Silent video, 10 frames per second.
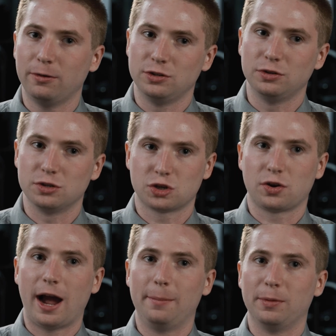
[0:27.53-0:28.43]
would you
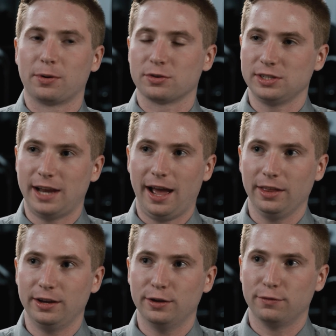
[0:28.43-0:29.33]
describe the
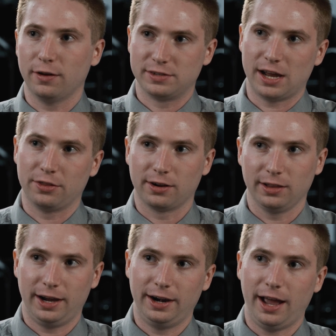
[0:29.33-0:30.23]
personality of South
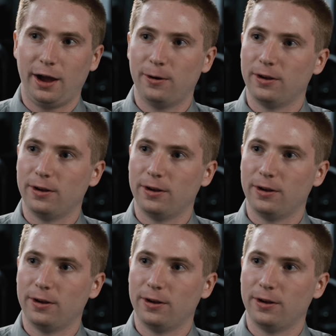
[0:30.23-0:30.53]
Carolina now?